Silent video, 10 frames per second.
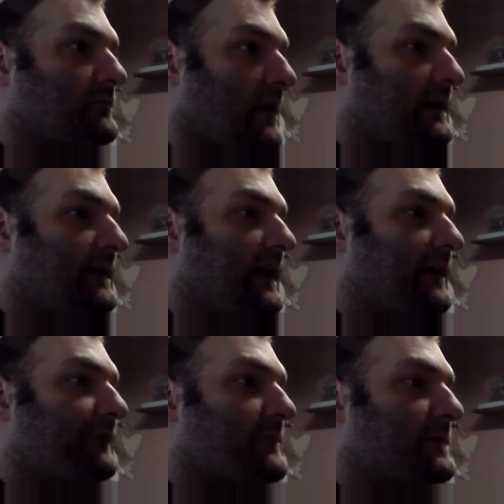the running
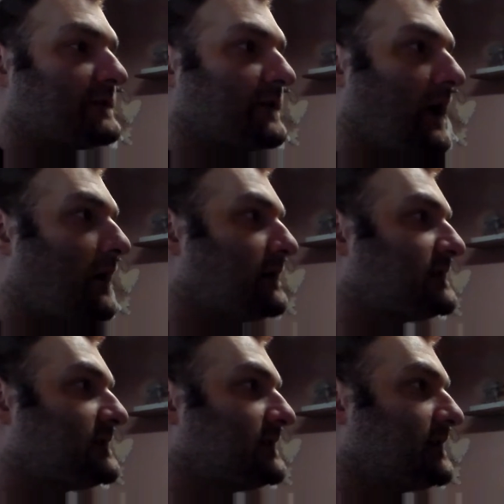gear from a
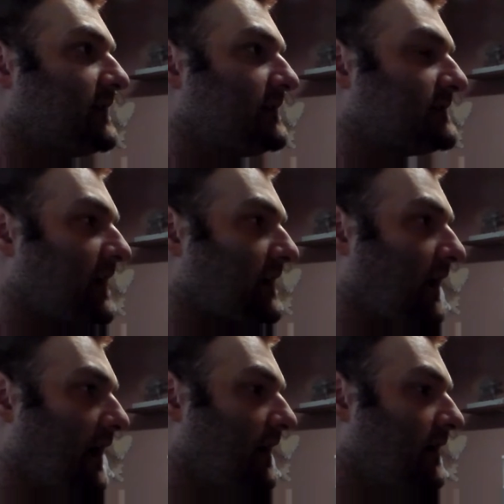Toyota
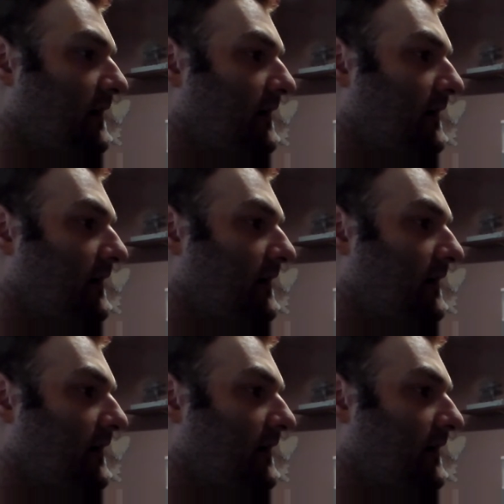Celica,